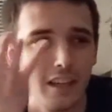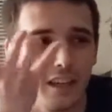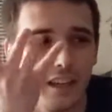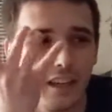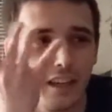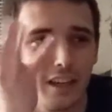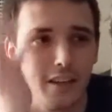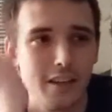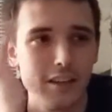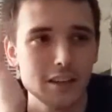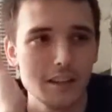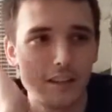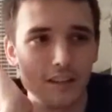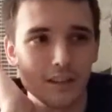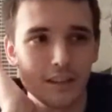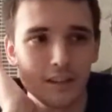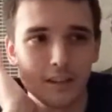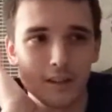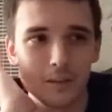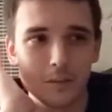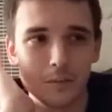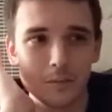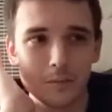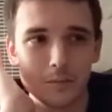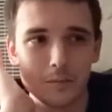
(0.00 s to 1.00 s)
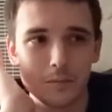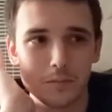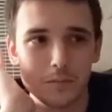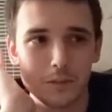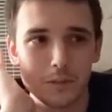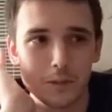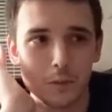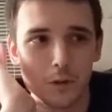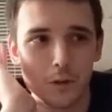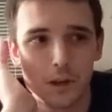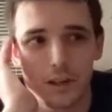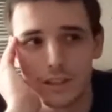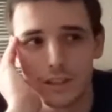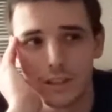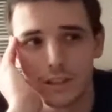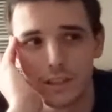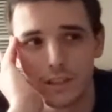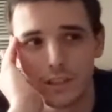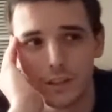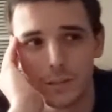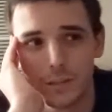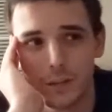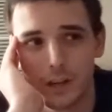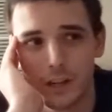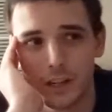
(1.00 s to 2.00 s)
at the
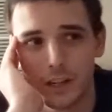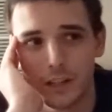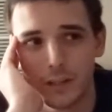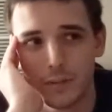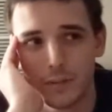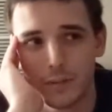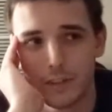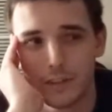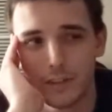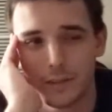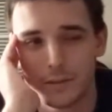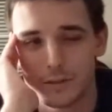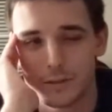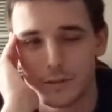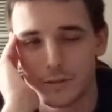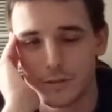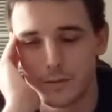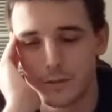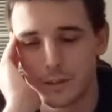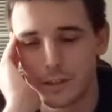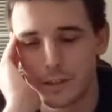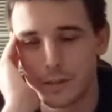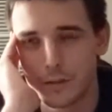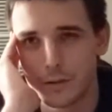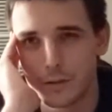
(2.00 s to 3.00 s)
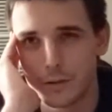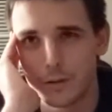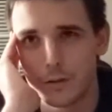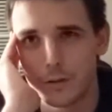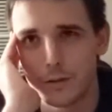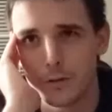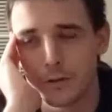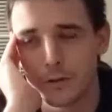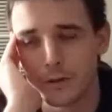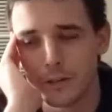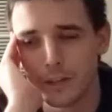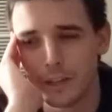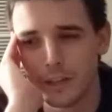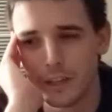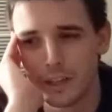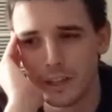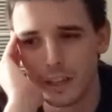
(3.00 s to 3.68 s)
Washington Monument was really cool,